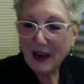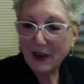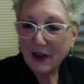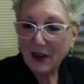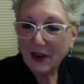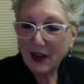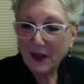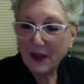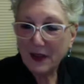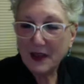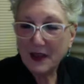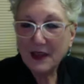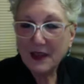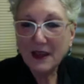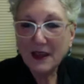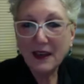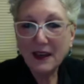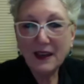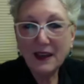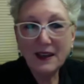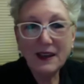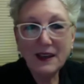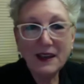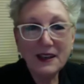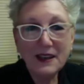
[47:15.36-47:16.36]
I think
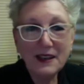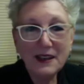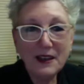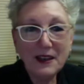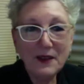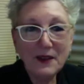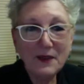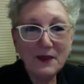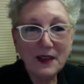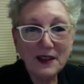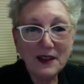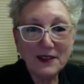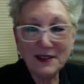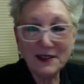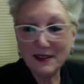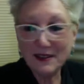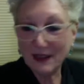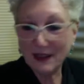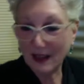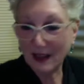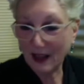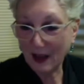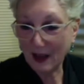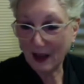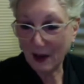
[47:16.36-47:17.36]
if that's,
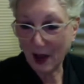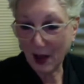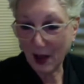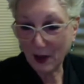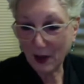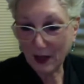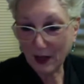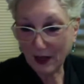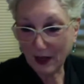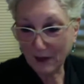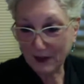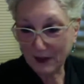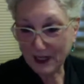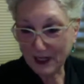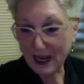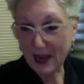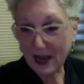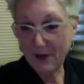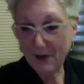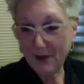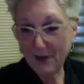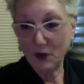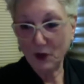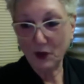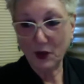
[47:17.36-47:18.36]
I'd love to
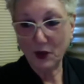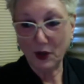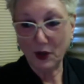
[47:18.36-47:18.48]
have your ghost.